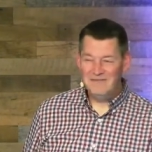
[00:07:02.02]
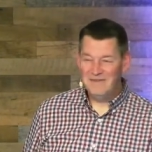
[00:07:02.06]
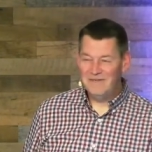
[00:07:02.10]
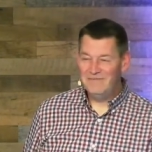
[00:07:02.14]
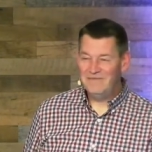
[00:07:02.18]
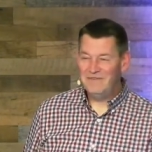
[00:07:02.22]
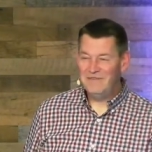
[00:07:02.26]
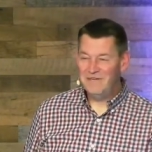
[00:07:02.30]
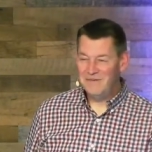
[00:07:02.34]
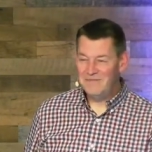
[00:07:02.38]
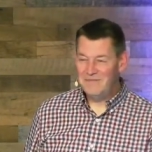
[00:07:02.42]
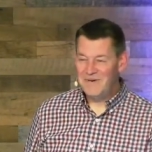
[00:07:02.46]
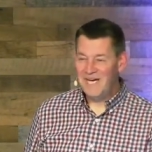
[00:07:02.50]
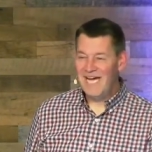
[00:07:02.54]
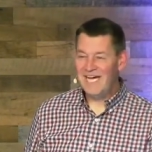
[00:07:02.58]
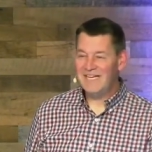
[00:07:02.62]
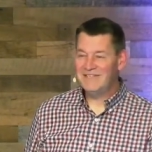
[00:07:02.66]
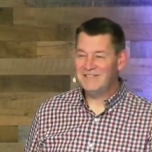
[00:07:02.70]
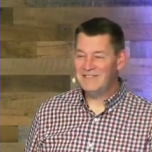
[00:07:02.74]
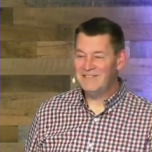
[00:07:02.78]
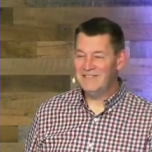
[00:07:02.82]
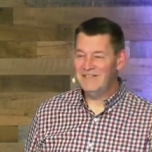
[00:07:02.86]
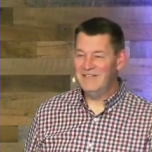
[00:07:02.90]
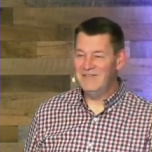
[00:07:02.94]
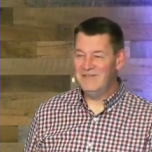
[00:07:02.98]
If you're a
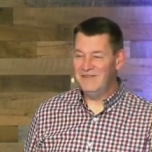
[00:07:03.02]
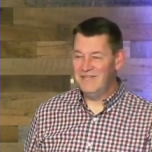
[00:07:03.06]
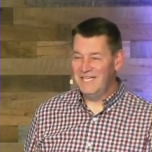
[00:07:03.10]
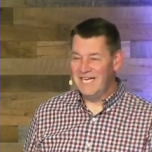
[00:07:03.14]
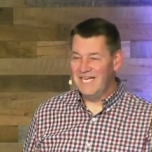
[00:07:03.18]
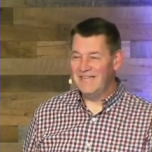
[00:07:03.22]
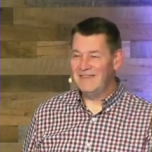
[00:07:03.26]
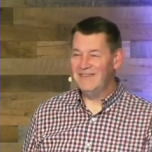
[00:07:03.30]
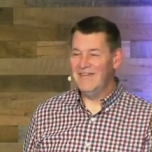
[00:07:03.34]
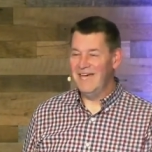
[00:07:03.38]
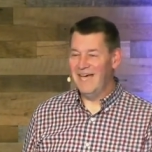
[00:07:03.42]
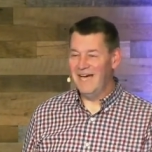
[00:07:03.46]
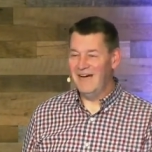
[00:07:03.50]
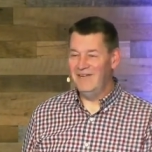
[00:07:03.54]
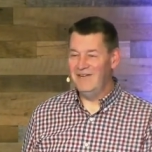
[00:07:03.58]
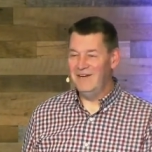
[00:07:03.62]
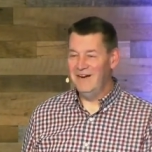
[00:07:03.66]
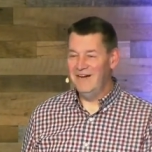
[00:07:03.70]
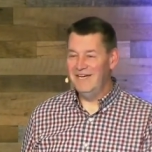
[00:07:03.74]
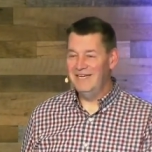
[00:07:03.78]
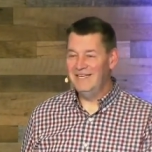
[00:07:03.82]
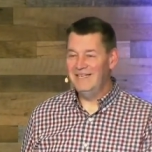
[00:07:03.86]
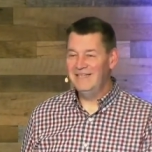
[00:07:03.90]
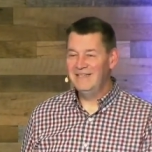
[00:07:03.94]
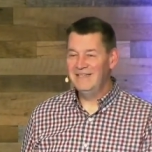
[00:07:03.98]
pastor, you get that,
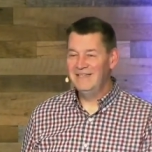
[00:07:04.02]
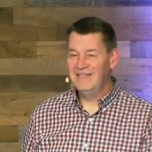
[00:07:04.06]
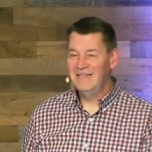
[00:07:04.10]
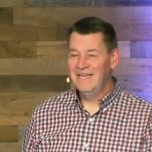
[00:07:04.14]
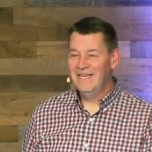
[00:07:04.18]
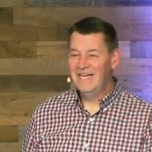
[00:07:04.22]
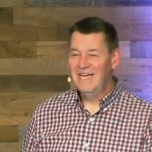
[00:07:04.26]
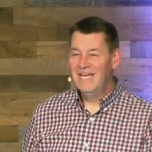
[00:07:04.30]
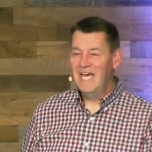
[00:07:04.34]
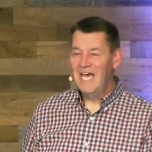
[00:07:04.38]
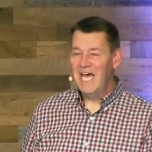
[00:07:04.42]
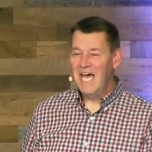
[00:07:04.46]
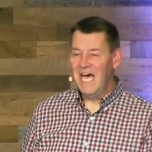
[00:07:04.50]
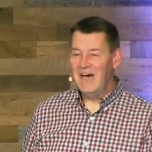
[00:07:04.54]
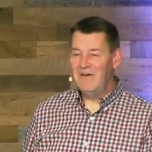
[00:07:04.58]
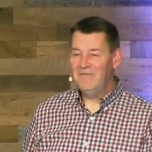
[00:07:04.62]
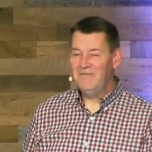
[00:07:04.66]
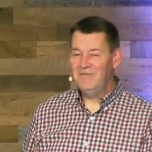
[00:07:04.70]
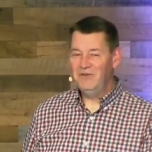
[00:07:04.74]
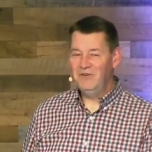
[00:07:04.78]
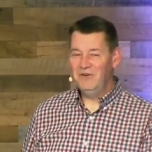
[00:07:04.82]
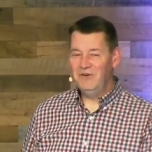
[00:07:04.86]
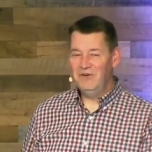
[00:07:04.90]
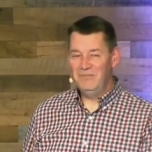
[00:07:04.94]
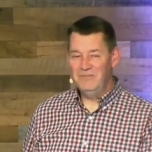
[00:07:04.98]
right?
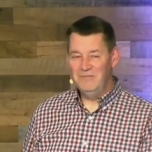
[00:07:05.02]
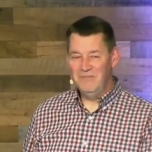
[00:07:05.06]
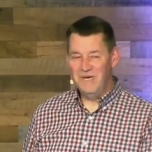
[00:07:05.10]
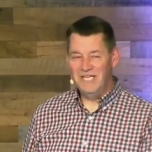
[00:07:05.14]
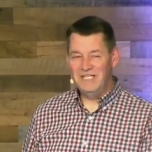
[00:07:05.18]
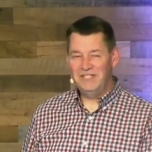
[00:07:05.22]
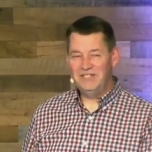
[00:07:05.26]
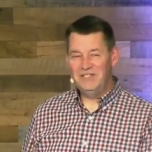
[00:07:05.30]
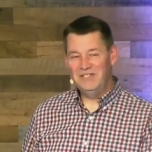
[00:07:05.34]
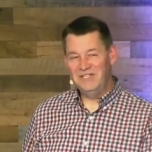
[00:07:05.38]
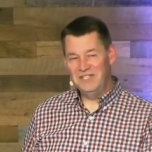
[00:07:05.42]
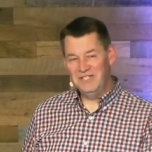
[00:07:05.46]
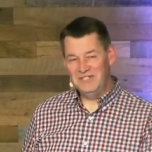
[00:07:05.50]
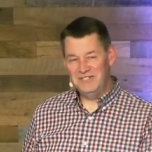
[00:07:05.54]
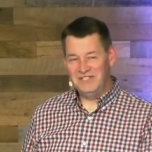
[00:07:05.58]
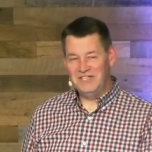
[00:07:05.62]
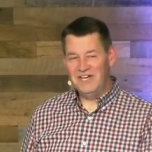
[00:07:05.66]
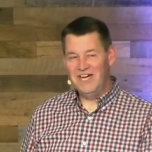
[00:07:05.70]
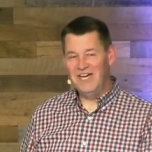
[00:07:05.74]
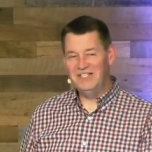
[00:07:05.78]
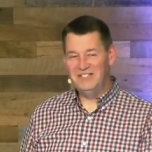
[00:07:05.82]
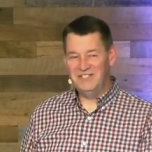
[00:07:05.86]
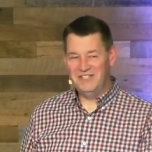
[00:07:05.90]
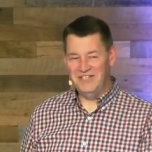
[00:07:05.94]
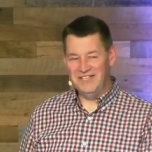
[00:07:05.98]
After much
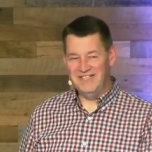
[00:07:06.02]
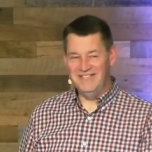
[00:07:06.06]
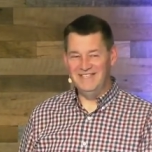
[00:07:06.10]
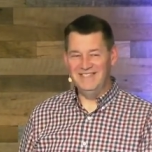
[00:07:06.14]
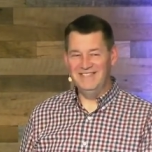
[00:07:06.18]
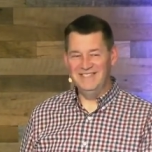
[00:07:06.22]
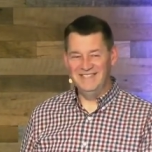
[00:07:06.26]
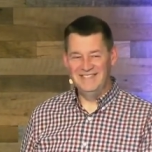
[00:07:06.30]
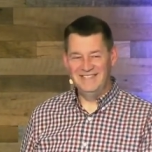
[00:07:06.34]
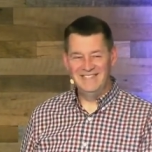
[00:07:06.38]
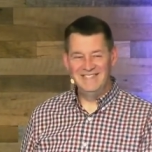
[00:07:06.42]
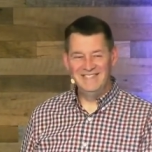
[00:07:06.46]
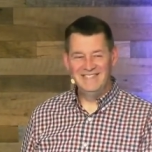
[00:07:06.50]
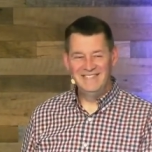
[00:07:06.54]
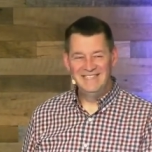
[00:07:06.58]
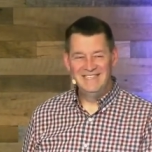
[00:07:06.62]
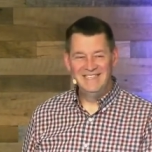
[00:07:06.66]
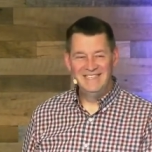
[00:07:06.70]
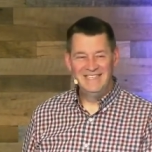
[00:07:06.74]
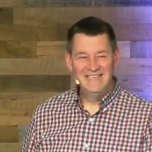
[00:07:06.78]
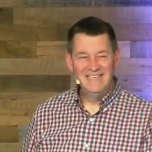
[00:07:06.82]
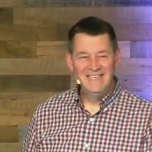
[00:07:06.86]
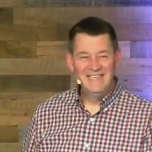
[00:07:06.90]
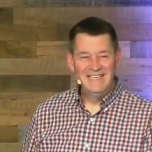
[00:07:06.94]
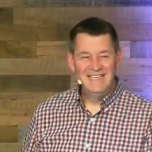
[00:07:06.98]
discussion.
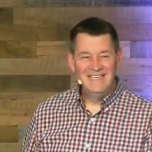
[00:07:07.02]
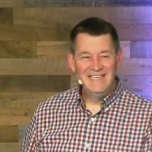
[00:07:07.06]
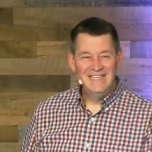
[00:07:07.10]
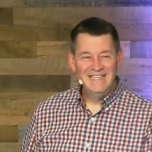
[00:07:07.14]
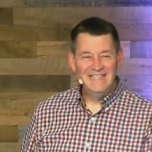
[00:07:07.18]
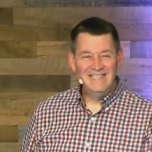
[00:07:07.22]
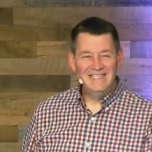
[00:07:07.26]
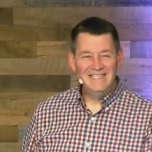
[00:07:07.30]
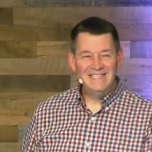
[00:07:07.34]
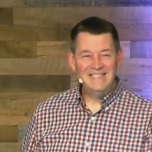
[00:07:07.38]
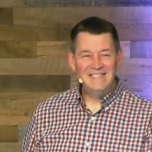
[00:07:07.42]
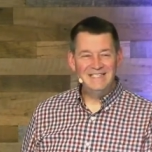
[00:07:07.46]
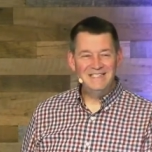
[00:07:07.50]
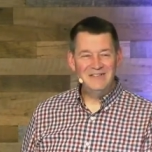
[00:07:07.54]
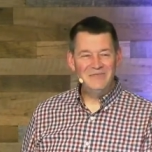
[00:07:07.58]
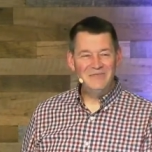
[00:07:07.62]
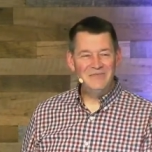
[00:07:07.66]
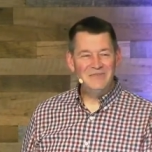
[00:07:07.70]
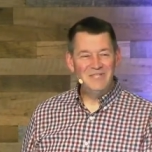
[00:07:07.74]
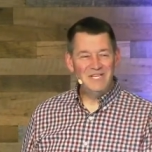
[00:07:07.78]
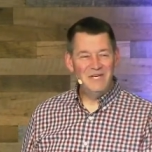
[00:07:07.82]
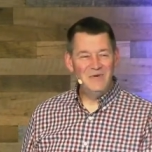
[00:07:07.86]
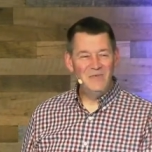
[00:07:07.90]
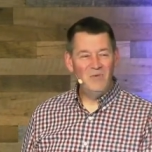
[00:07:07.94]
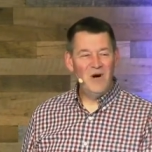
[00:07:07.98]
This is a
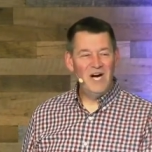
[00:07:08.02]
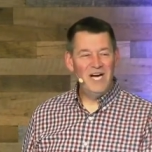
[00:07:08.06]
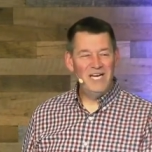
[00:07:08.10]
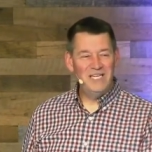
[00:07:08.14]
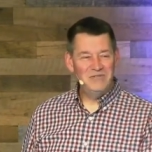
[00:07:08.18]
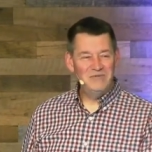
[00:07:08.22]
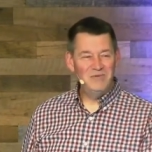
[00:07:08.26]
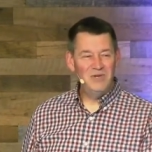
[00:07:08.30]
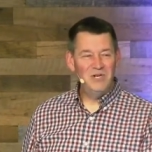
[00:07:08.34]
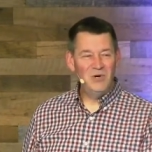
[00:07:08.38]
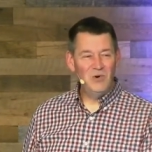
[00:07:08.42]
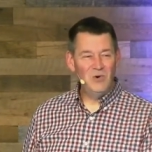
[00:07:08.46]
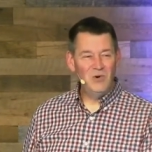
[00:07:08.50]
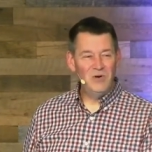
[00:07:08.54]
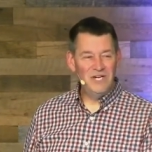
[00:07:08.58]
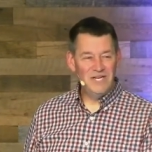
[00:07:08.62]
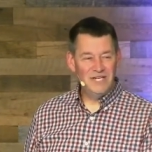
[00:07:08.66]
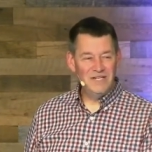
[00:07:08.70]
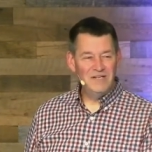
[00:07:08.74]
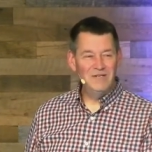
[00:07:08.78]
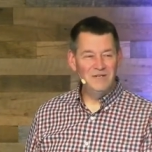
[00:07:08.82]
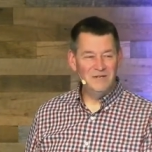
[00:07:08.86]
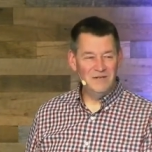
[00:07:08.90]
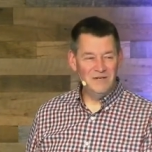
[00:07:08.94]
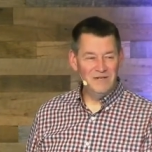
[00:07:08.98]
really wise recording
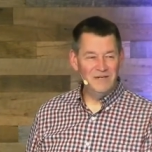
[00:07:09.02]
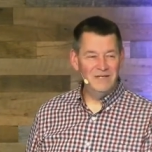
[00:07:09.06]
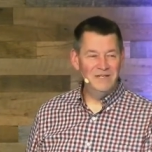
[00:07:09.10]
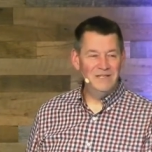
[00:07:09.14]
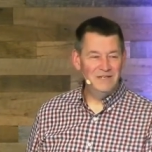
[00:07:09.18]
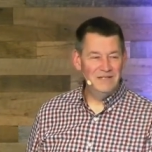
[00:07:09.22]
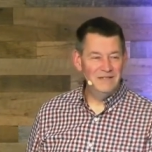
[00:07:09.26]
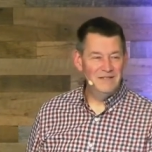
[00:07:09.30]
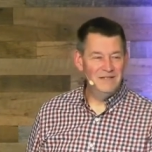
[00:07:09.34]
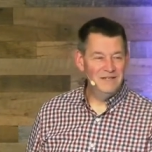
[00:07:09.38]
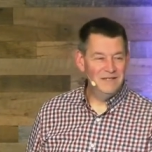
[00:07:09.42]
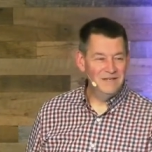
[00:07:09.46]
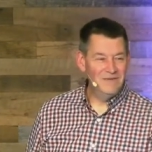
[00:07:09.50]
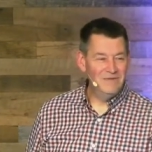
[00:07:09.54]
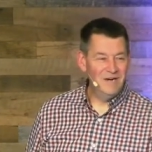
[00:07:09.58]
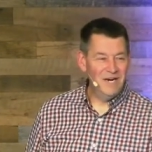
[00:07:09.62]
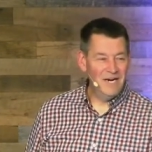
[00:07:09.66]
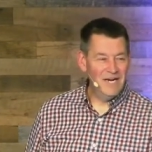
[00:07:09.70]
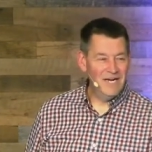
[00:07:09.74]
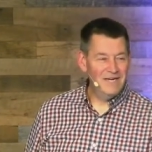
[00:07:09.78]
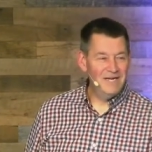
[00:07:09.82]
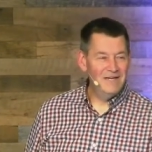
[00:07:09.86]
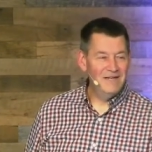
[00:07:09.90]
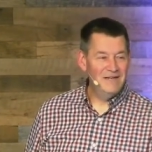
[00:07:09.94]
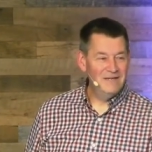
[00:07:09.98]
clerk,
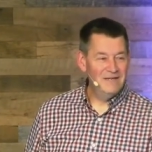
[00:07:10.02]
right?